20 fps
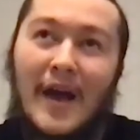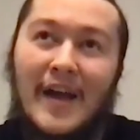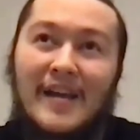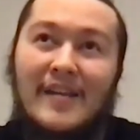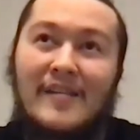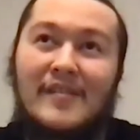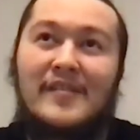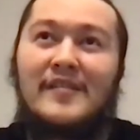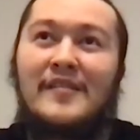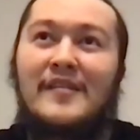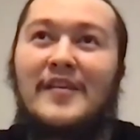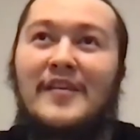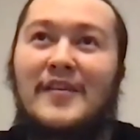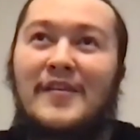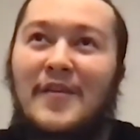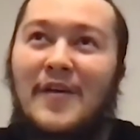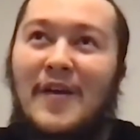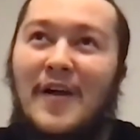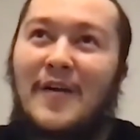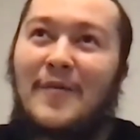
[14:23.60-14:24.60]
I can
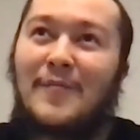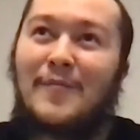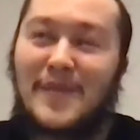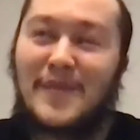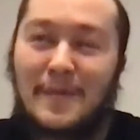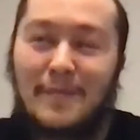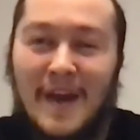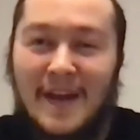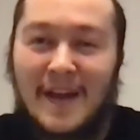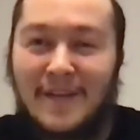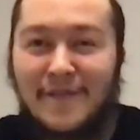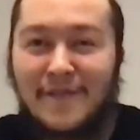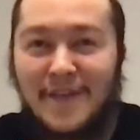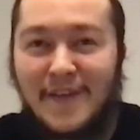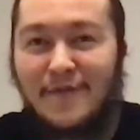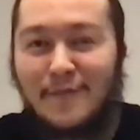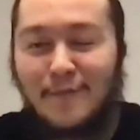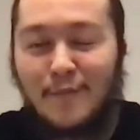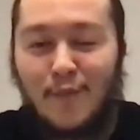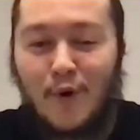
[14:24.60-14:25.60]
see the
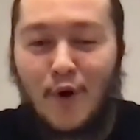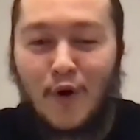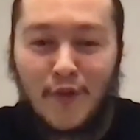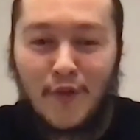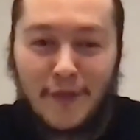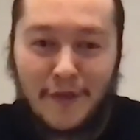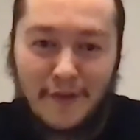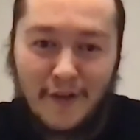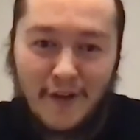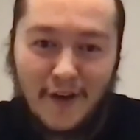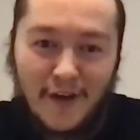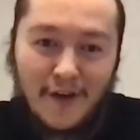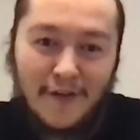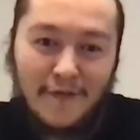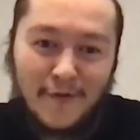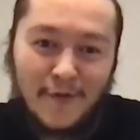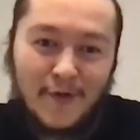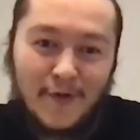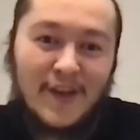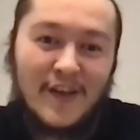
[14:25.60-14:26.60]
benefit both
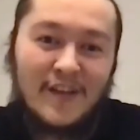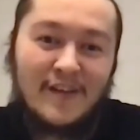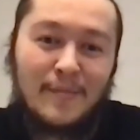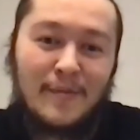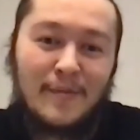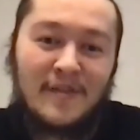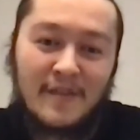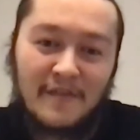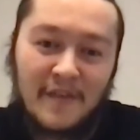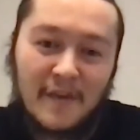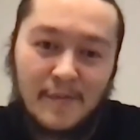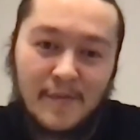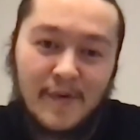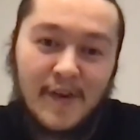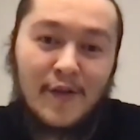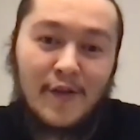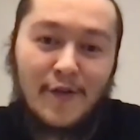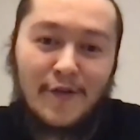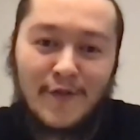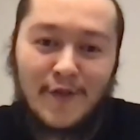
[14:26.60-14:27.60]
for that specific
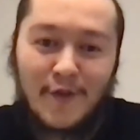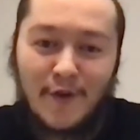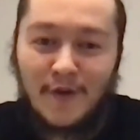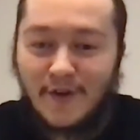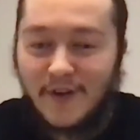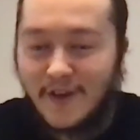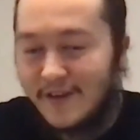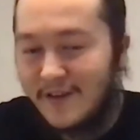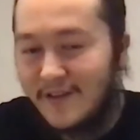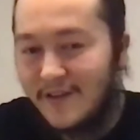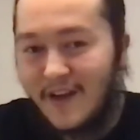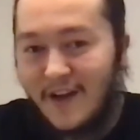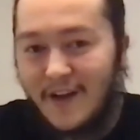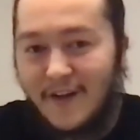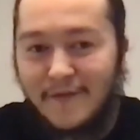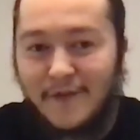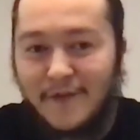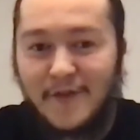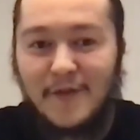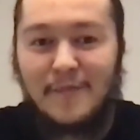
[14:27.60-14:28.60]
breed of dog and
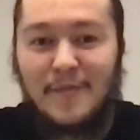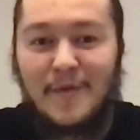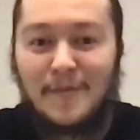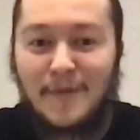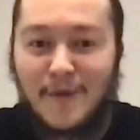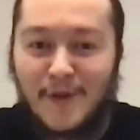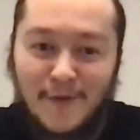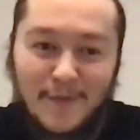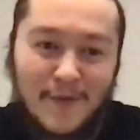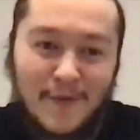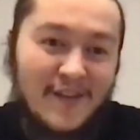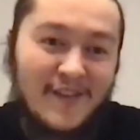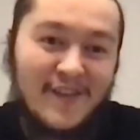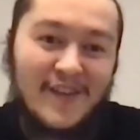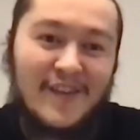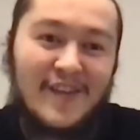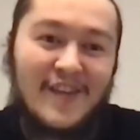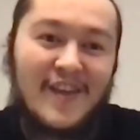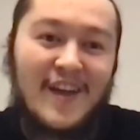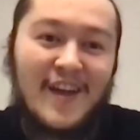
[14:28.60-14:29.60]
for the people you
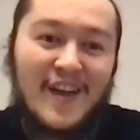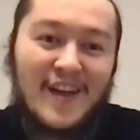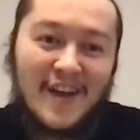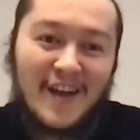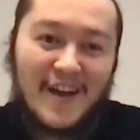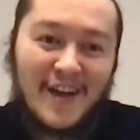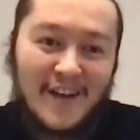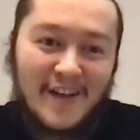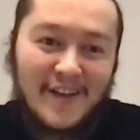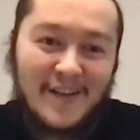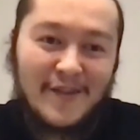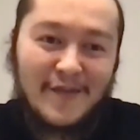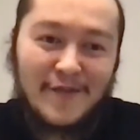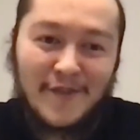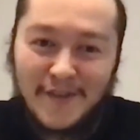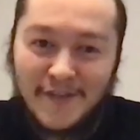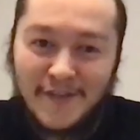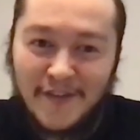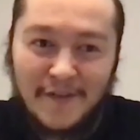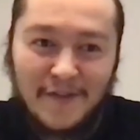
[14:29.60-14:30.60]
mentioned. The
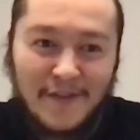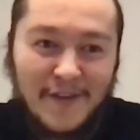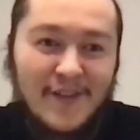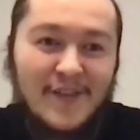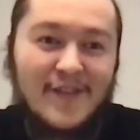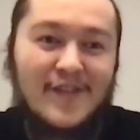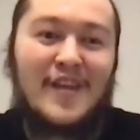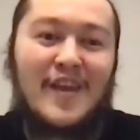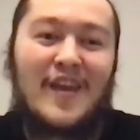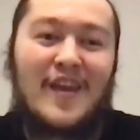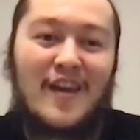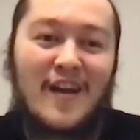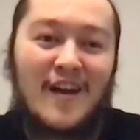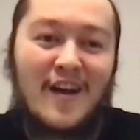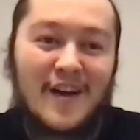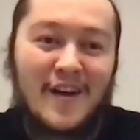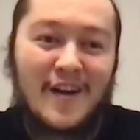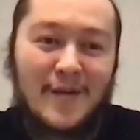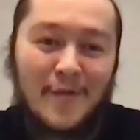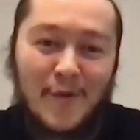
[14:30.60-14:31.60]
retrievers, they
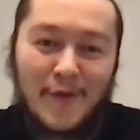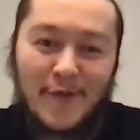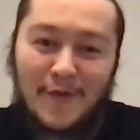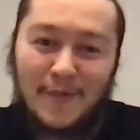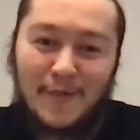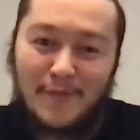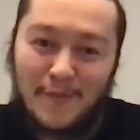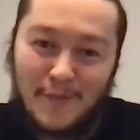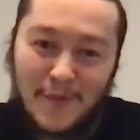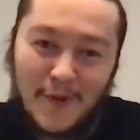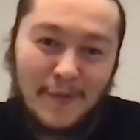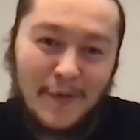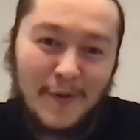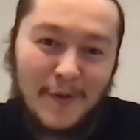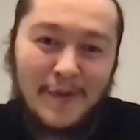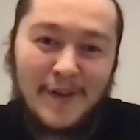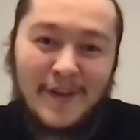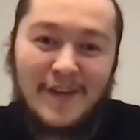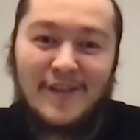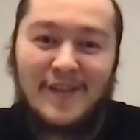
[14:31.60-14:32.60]
are people
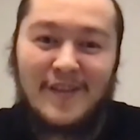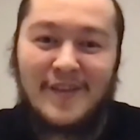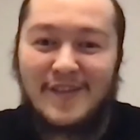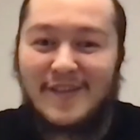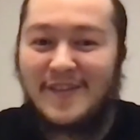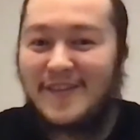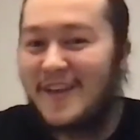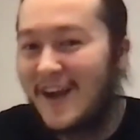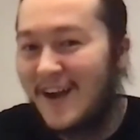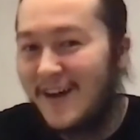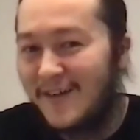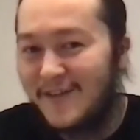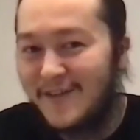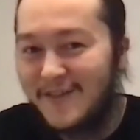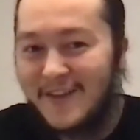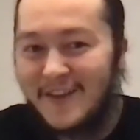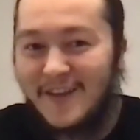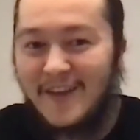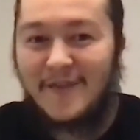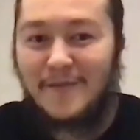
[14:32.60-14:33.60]
pleasers now.
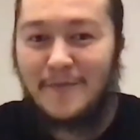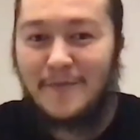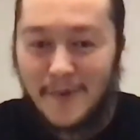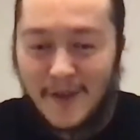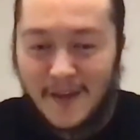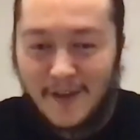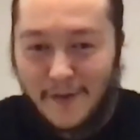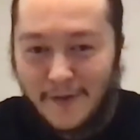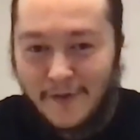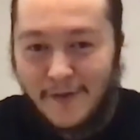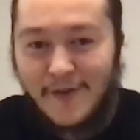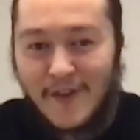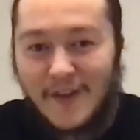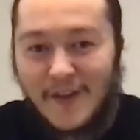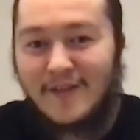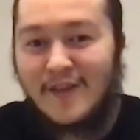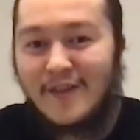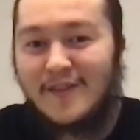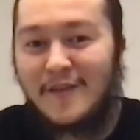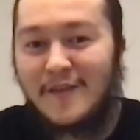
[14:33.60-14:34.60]
Being through the
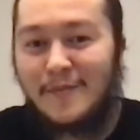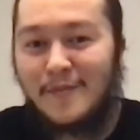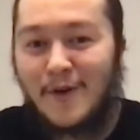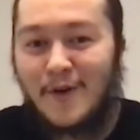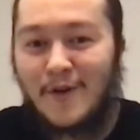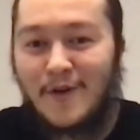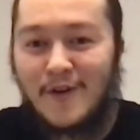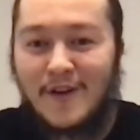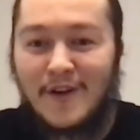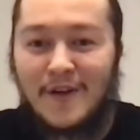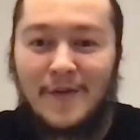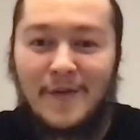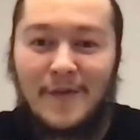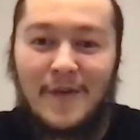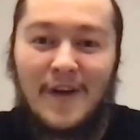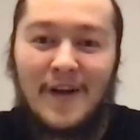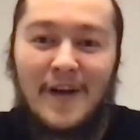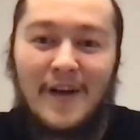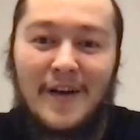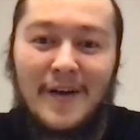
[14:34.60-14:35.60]
assistant
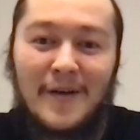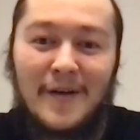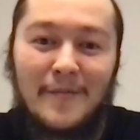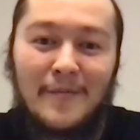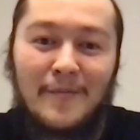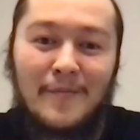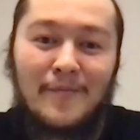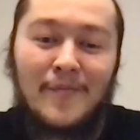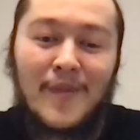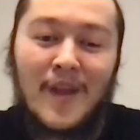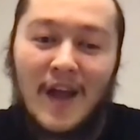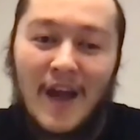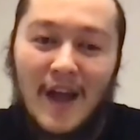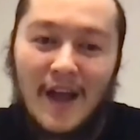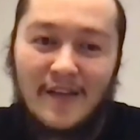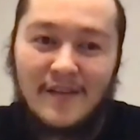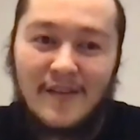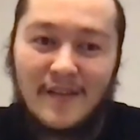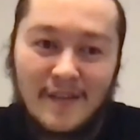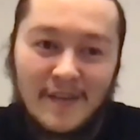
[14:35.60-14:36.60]
program,
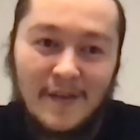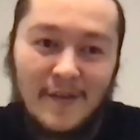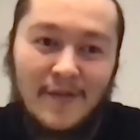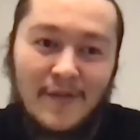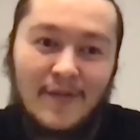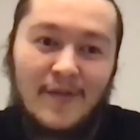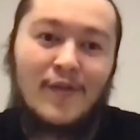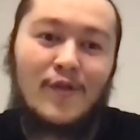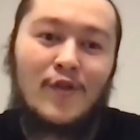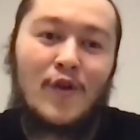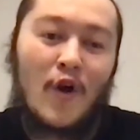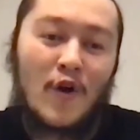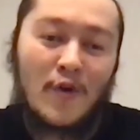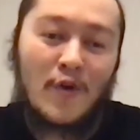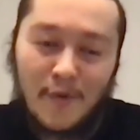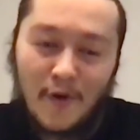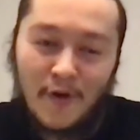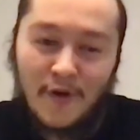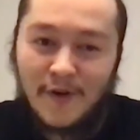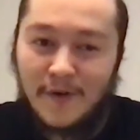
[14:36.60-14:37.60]
assistant
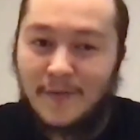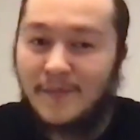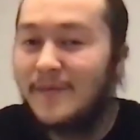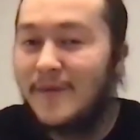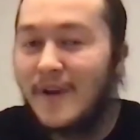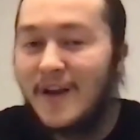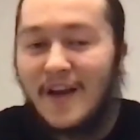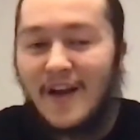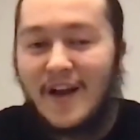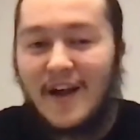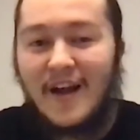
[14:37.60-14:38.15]
dog program,